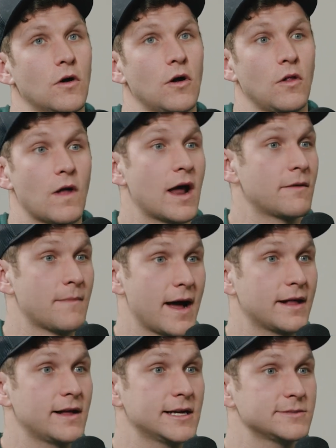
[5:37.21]
a lot of
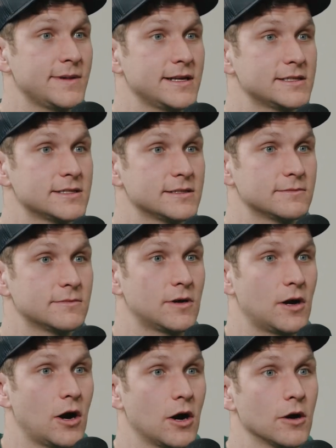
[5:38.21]
my classmates
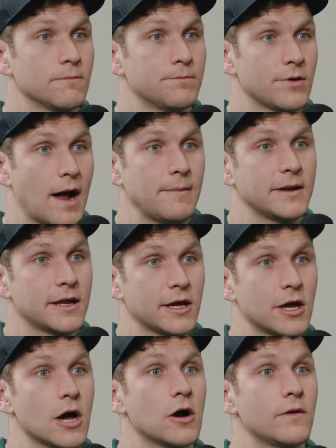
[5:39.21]
are probably going
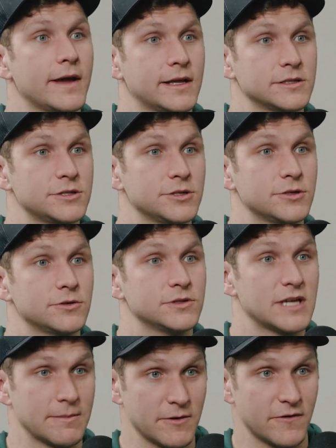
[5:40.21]
to go into
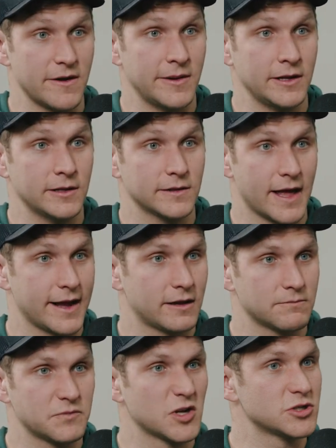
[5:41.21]
timber framing.
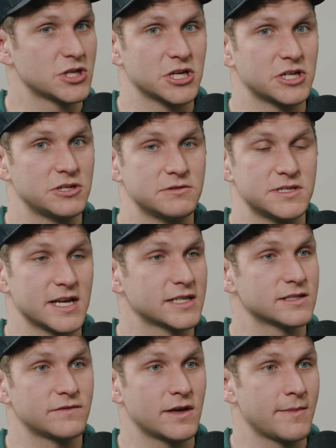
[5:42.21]
There's a good
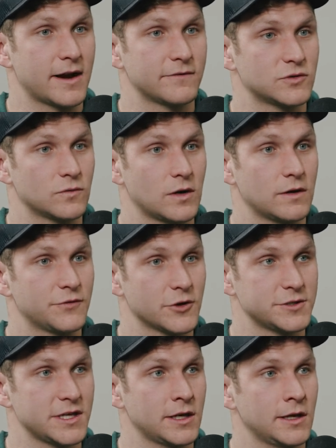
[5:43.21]
6 of them out of 12,
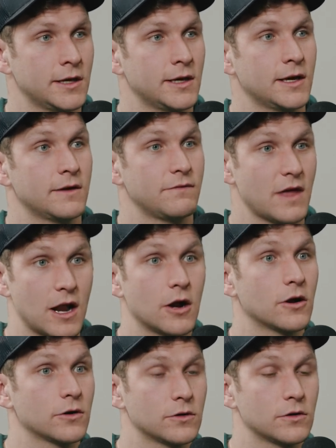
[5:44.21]
13 that
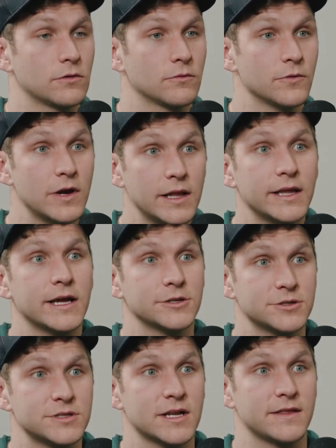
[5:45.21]
are really
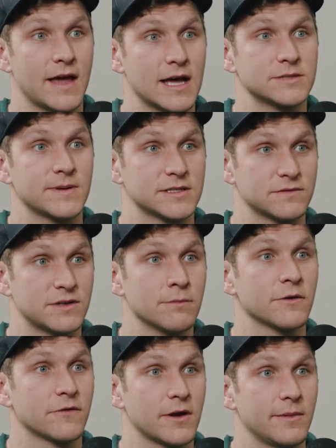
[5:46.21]
interested in the aspects of
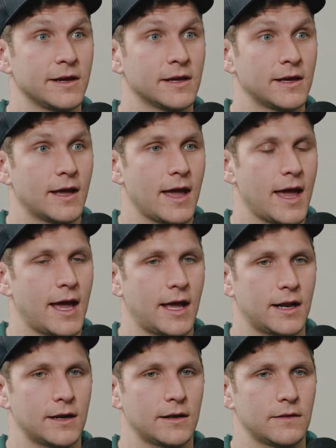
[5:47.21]
timber framing,
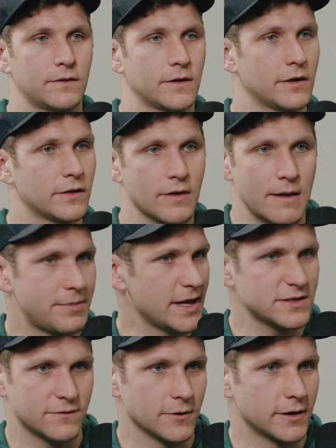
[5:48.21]
and they're in the right
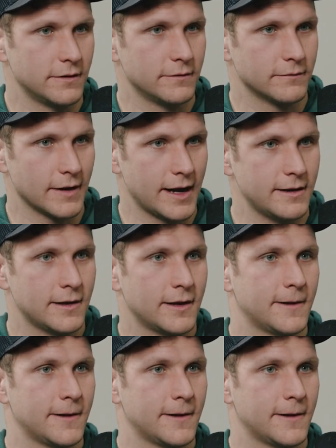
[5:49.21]
place for it. Right.